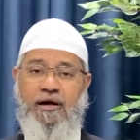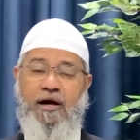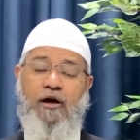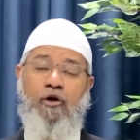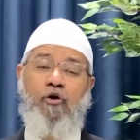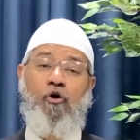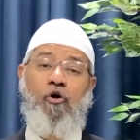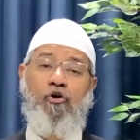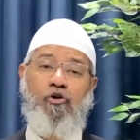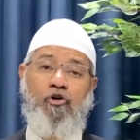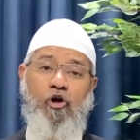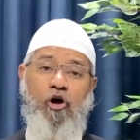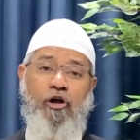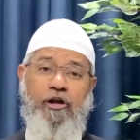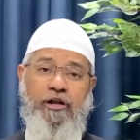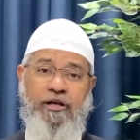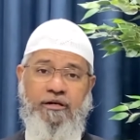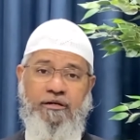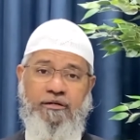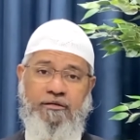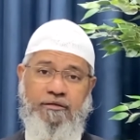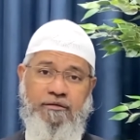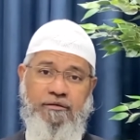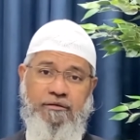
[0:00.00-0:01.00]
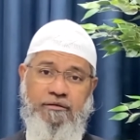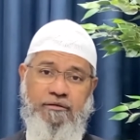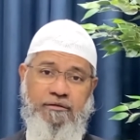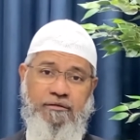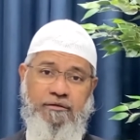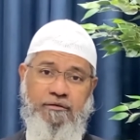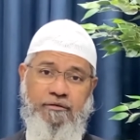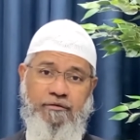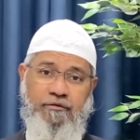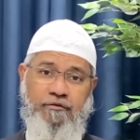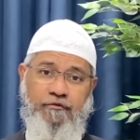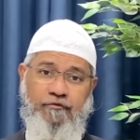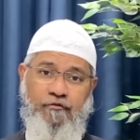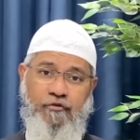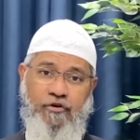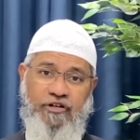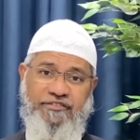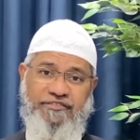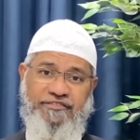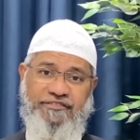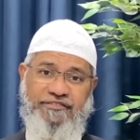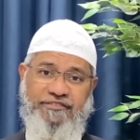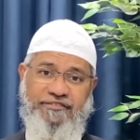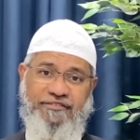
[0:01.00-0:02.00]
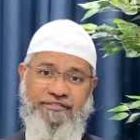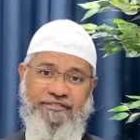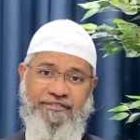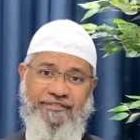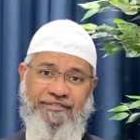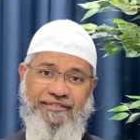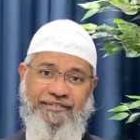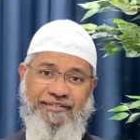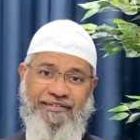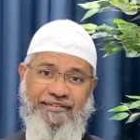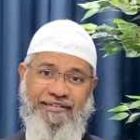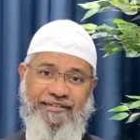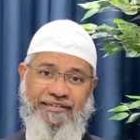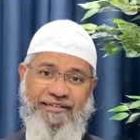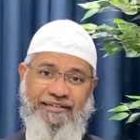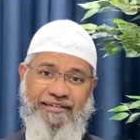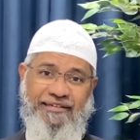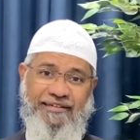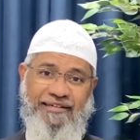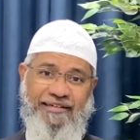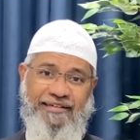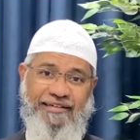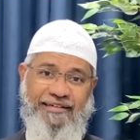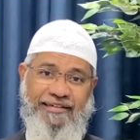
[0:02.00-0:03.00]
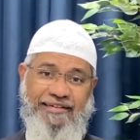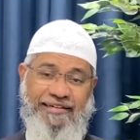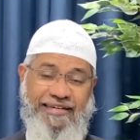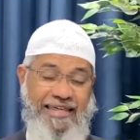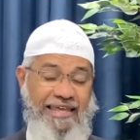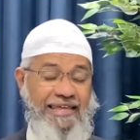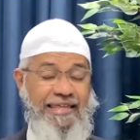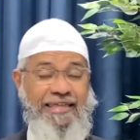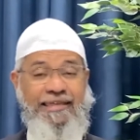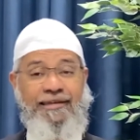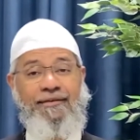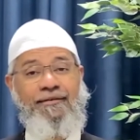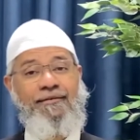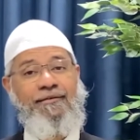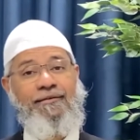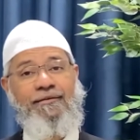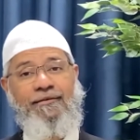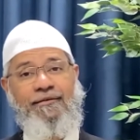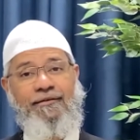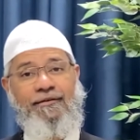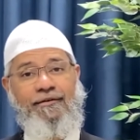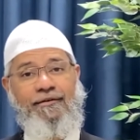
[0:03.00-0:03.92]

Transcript: a court order was taken